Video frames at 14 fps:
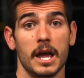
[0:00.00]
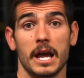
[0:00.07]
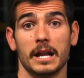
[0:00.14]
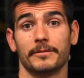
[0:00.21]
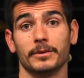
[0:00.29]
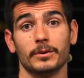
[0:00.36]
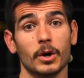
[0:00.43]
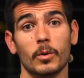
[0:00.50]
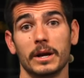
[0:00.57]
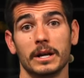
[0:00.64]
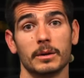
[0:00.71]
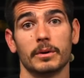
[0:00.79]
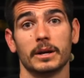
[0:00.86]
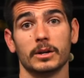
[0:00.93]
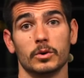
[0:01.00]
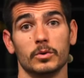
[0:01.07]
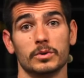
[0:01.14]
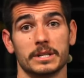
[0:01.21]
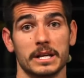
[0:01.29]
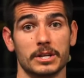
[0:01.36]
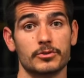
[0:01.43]
And if you know anybody
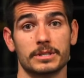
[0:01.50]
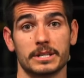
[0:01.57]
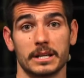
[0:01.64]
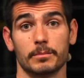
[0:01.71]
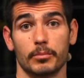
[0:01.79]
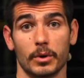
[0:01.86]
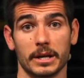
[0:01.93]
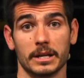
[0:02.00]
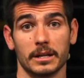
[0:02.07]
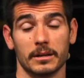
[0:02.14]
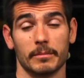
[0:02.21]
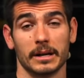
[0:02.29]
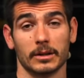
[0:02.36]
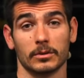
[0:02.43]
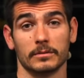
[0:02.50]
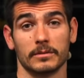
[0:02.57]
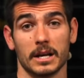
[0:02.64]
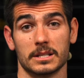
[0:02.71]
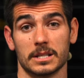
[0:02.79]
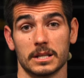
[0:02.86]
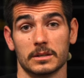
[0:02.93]
who's interested in breaking into medical
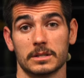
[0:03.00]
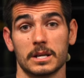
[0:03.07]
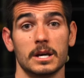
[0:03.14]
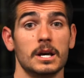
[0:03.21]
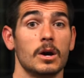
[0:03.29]
device sales,